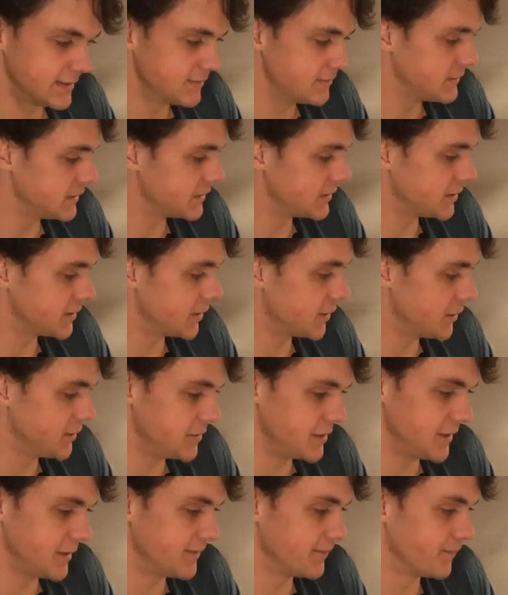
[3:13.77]
Mr.
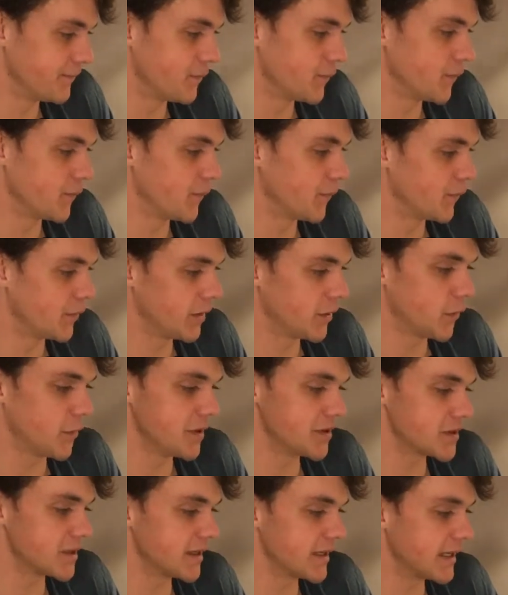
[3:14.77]
Nosey, wonder what
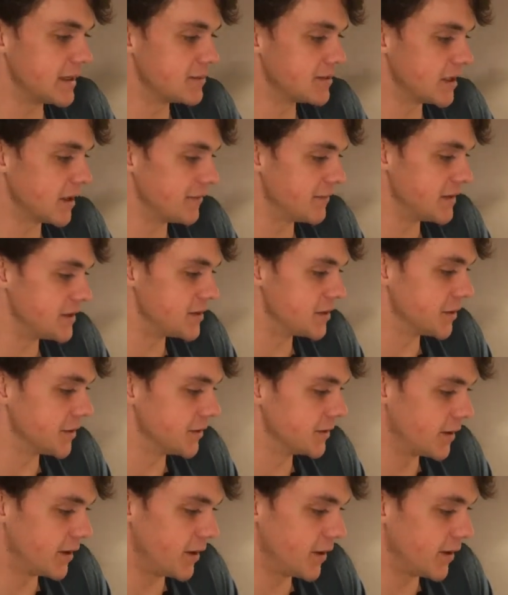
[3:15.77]
he's going to get himself into.
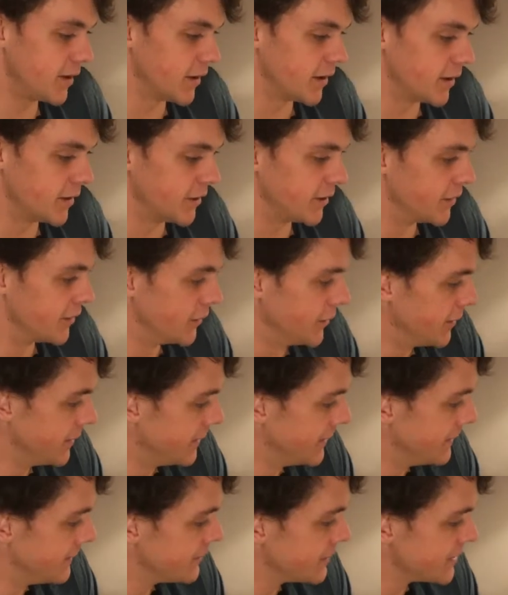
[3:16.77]
Uh-oh.
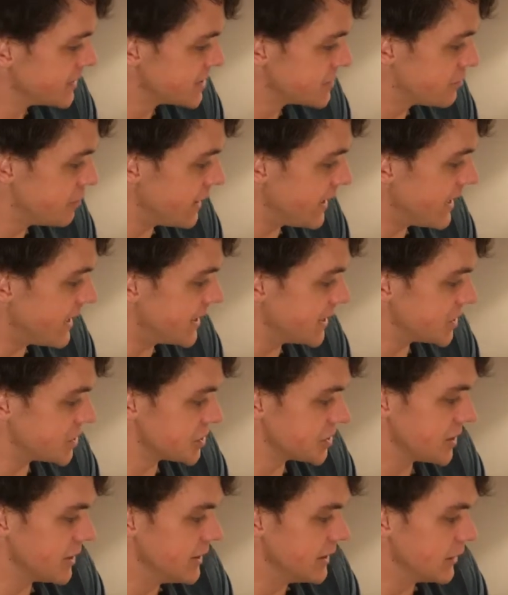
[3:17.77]

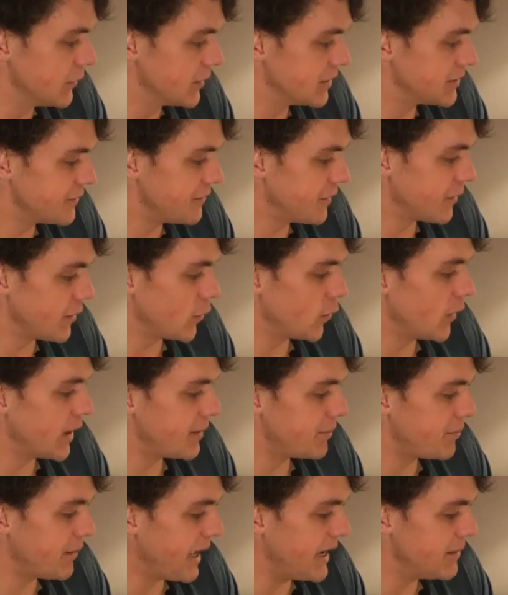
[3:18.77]
Splash! Went a very
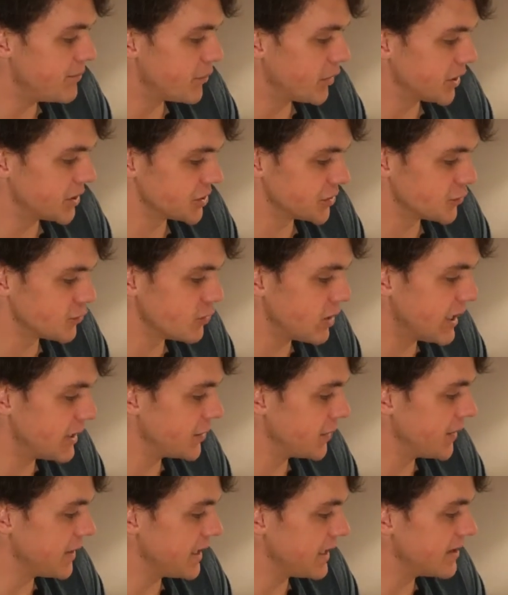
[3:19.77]
wet paintbrush right
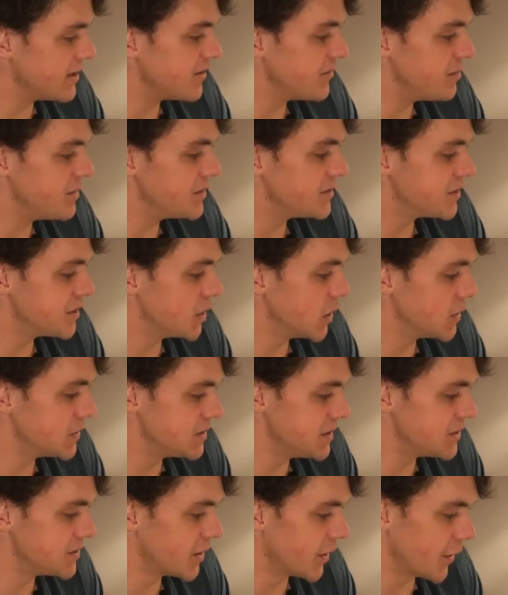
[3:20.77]
on the end of Mr.
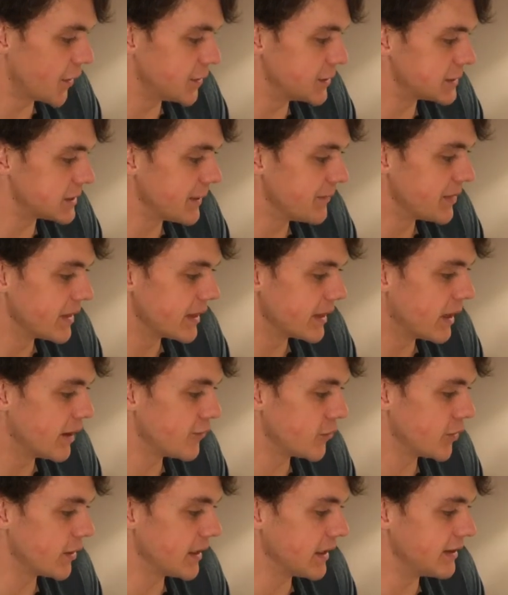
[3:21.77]
Nosey's nose,
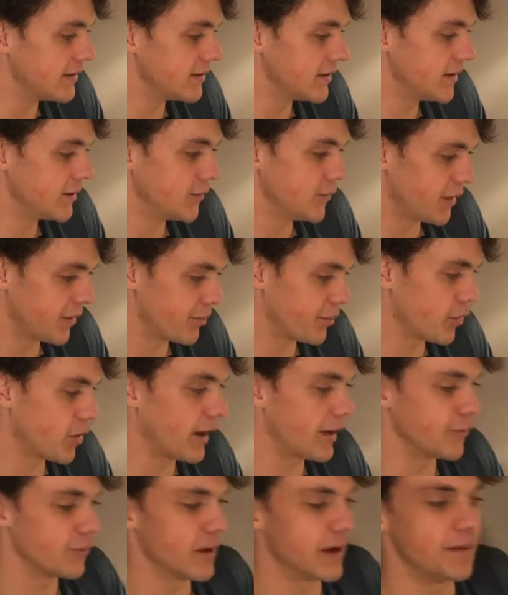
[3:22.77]
covering it with
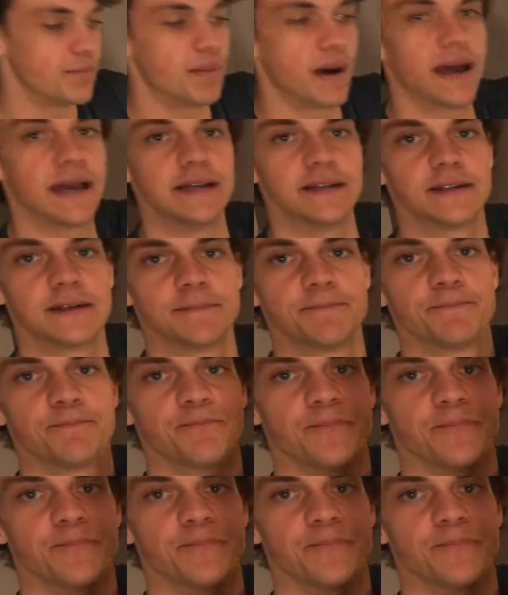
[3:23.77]
bright red paint.